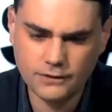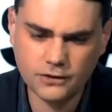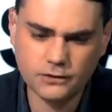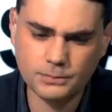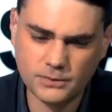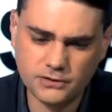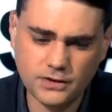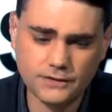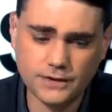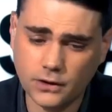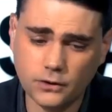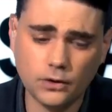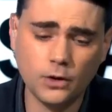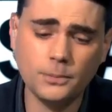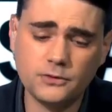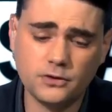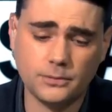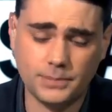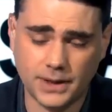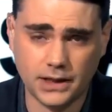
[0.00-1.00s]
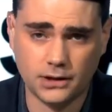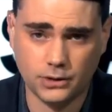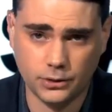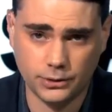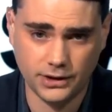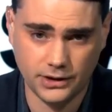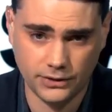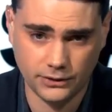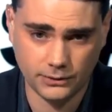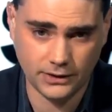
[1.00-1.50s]
for specific groups to be
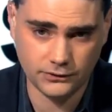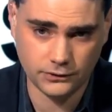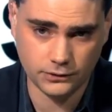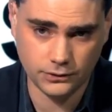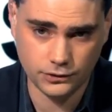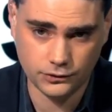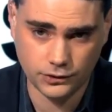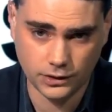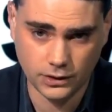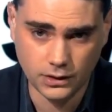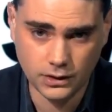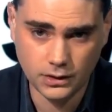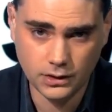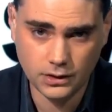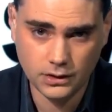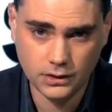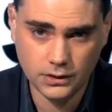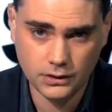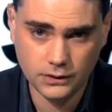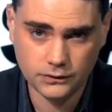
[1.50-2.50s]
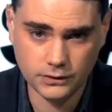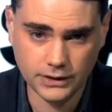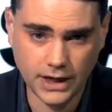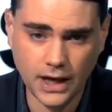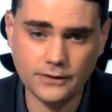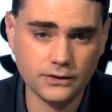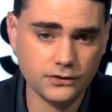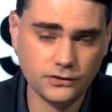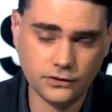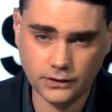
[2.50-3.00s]
included in the resolution. So
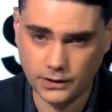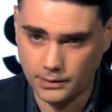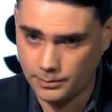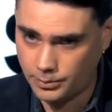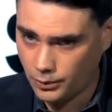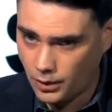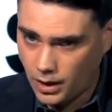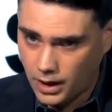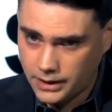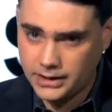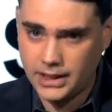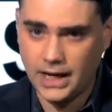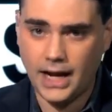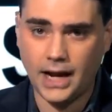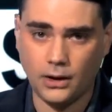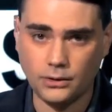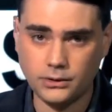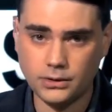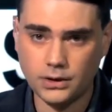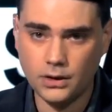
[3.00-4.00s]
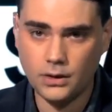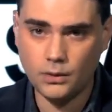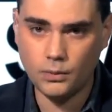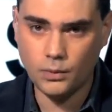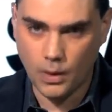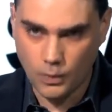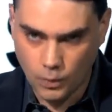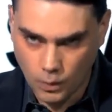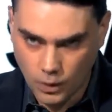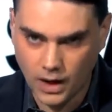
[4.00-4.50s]
now they're just going to broaden out
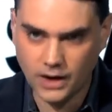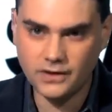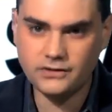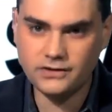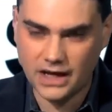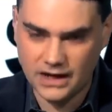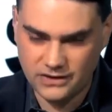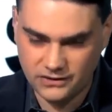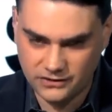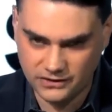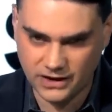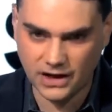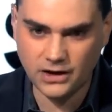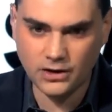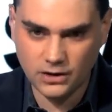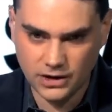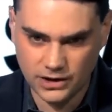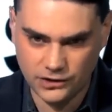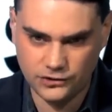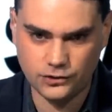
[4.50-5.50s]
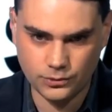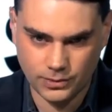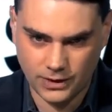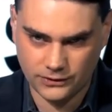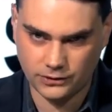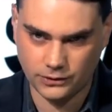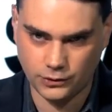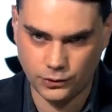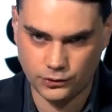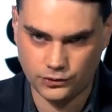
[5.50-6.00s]
what was a single issue
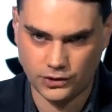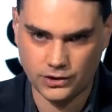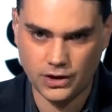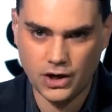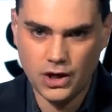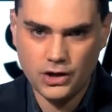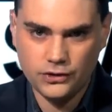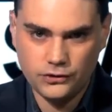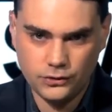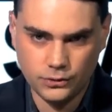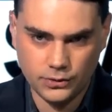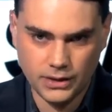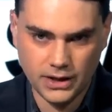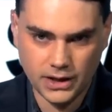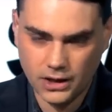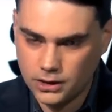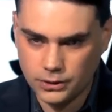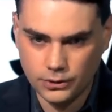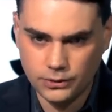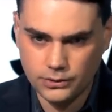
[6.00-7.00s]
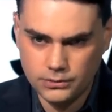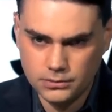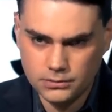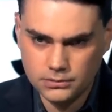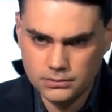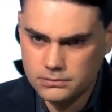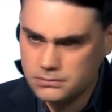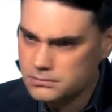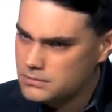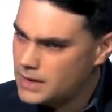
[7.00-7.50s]
resolution to include
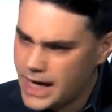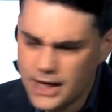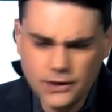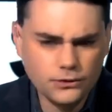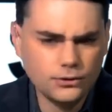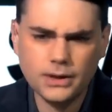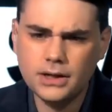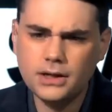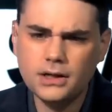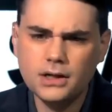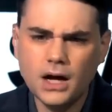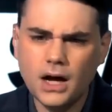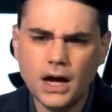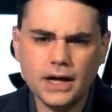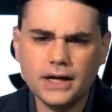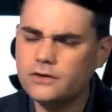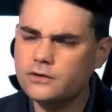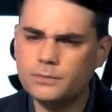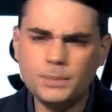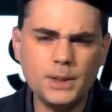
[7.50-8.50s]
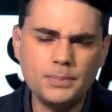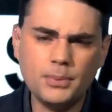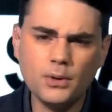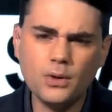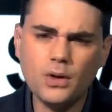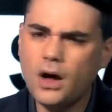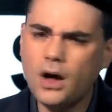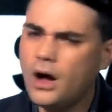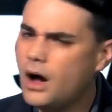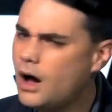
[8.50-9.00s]
hatred against
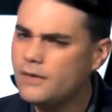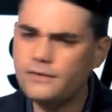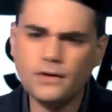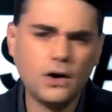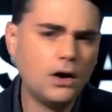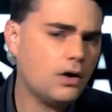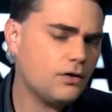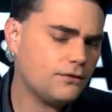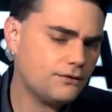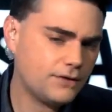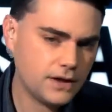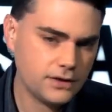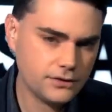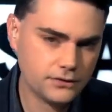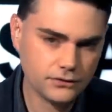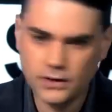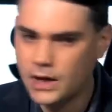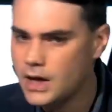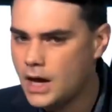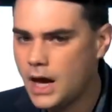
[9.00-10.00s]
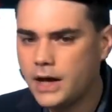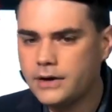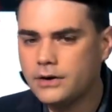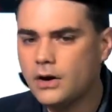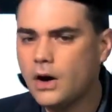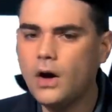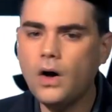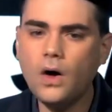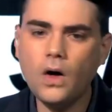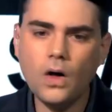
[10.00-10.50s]
people of all faiths and
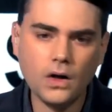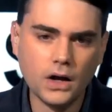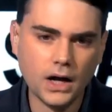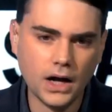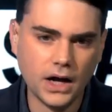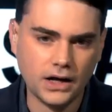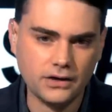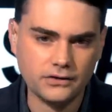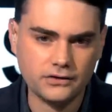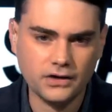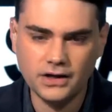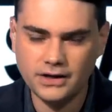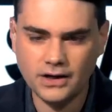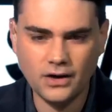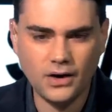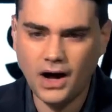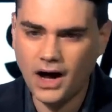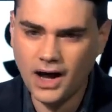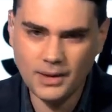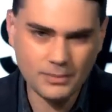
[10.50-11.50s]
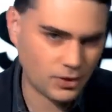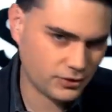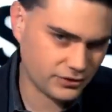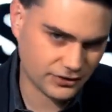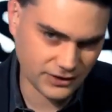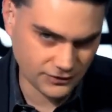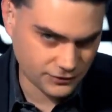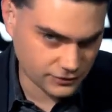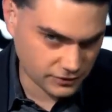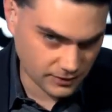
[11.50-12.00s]
all kinds. Now, I'm old
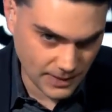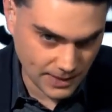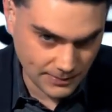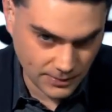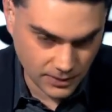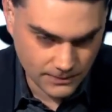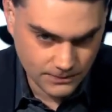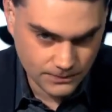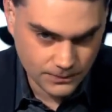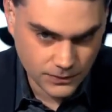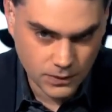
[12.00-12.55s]
enough to remember